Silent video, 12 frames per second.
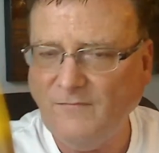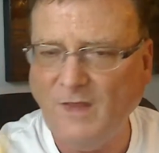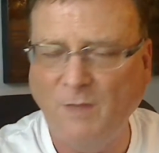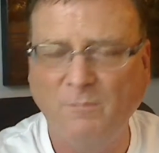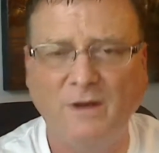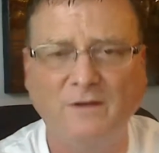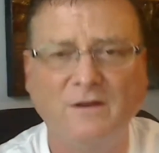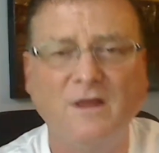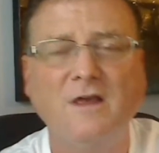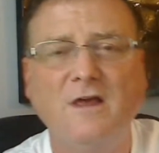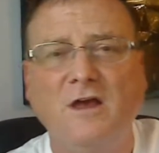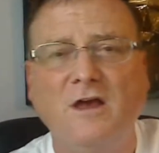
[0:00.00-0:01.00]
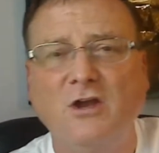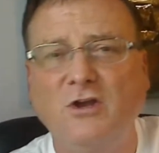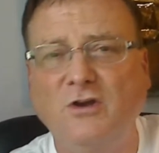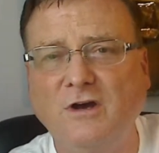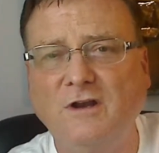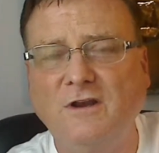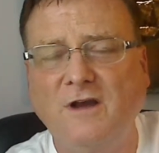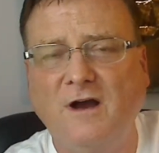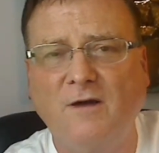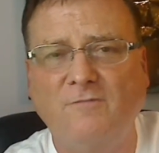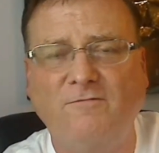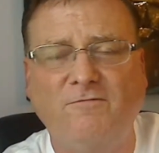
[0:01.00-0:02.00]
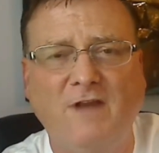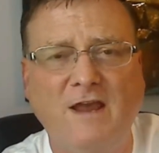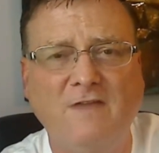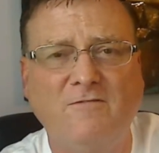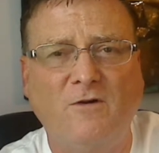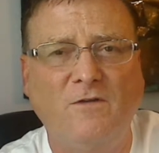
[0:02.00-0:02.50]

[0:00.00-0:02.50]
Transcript: But good flavor